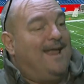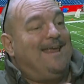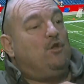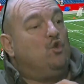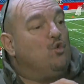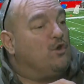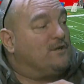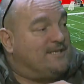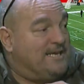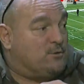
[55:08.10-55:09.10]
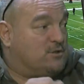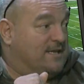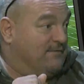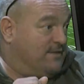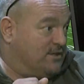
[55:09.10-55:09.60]
He knew that Ortiz was
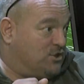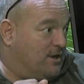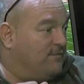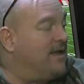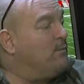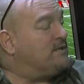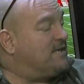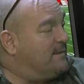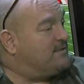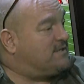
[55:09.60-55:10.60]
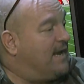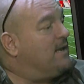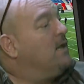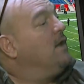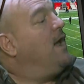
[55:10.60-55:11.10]
leaving this year, and they went to him and said,
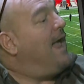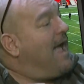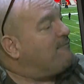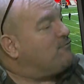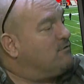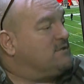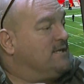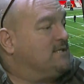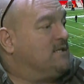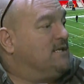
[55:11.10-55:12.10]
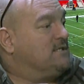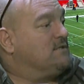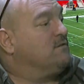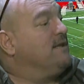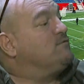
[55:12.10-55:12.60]
after Ortiz leaves,
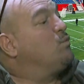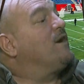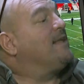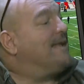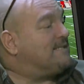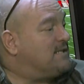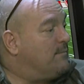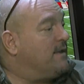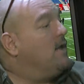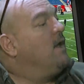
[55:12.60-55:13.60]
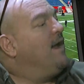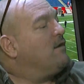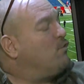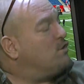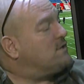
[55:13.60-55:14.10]
we're going to get somebody. And
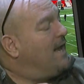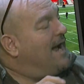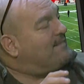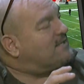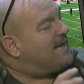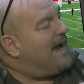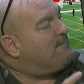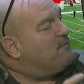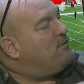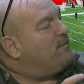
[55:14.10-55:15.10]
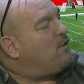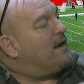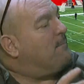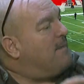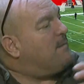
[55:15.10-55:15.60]
of course, at the time, they really thought
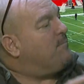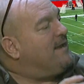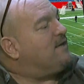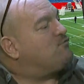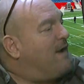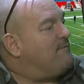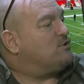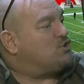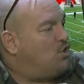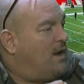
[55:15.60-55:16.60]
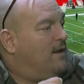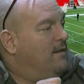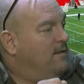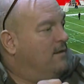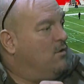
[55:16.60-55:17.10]
it might be a Travis Shaw,
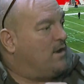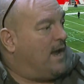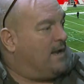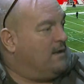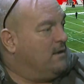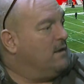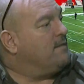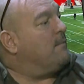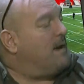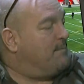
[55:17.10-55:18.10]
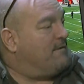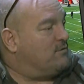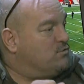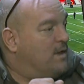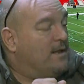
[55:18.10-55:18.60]
okay, that might be able
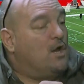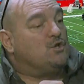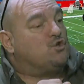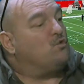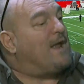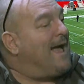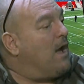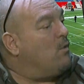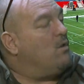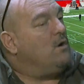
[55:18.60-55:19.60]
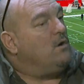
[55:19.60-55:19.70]
to do that. So now,